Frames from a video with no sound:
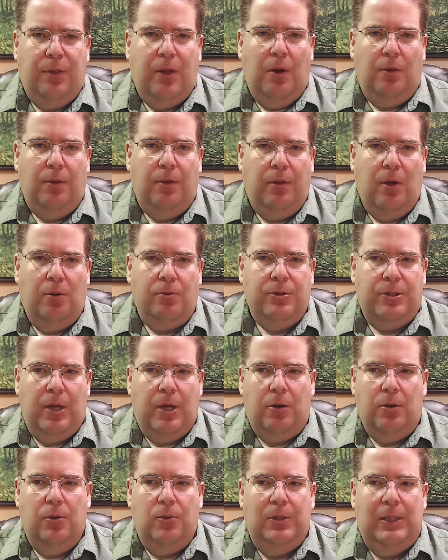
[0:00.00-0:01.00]
there were those
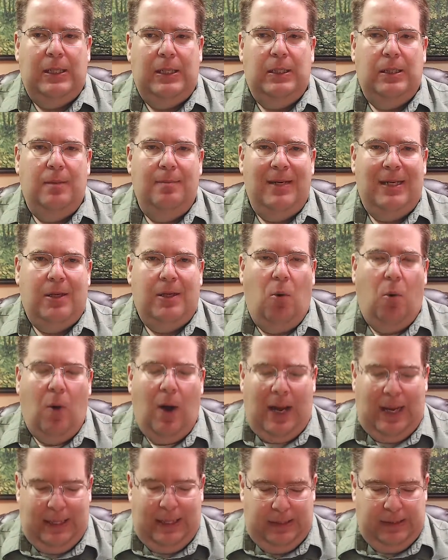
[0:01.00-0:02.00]
there who needed to be
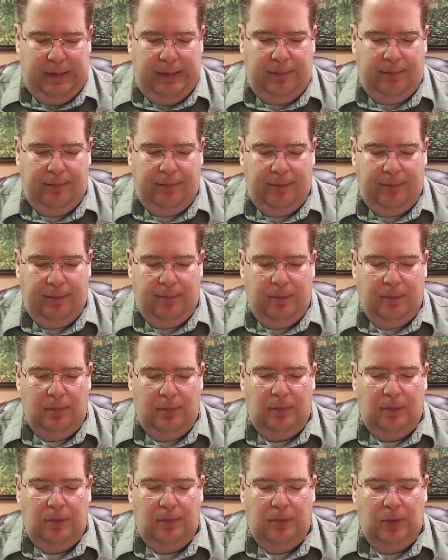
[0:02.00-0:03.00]
quiet.
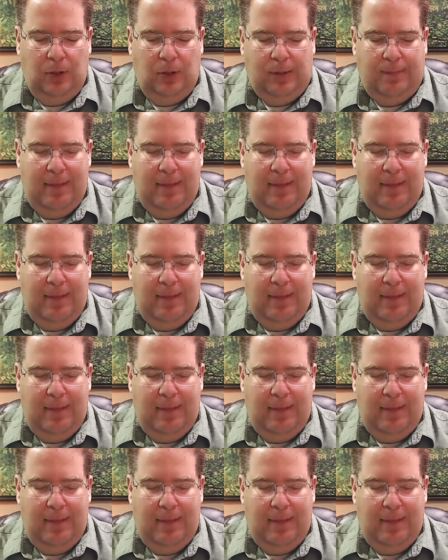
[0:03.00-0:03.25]
Look